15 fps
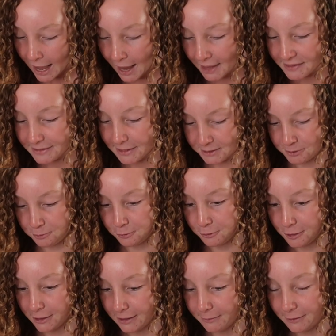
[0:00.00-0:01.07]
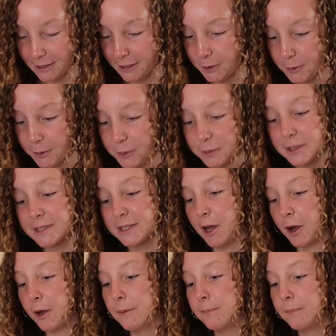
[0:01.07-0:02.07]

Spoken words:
I think that's really, really cool. So